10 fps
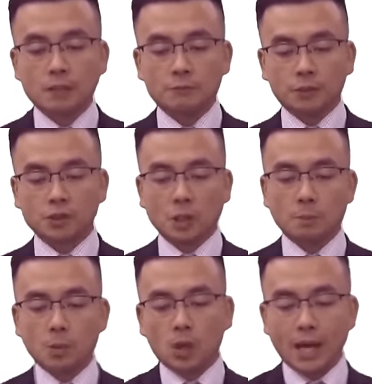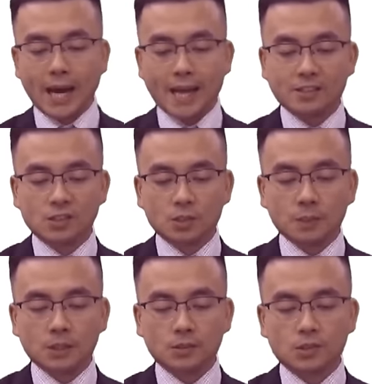For example,
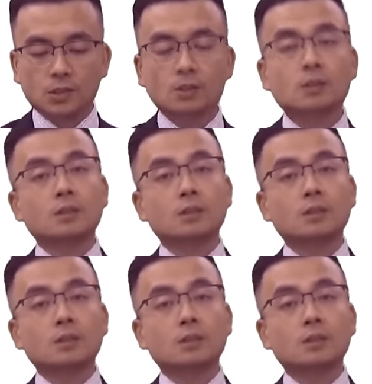estimate